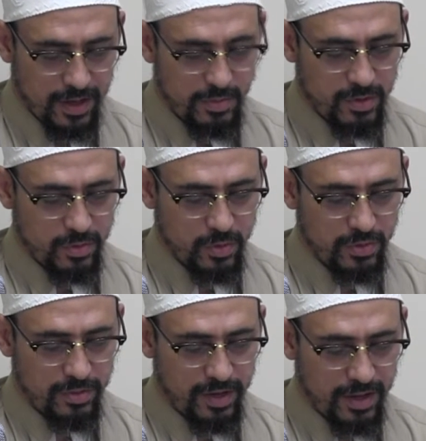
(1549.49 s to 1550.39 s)
amanu
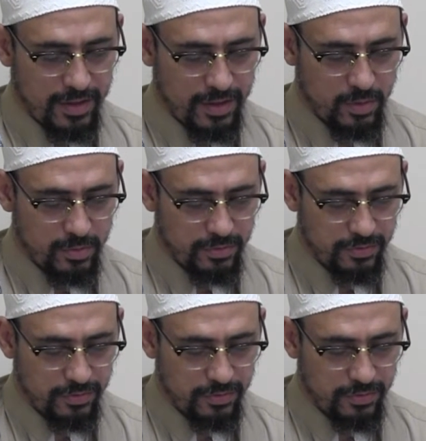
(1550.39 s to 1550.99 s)
kutiba alaykumus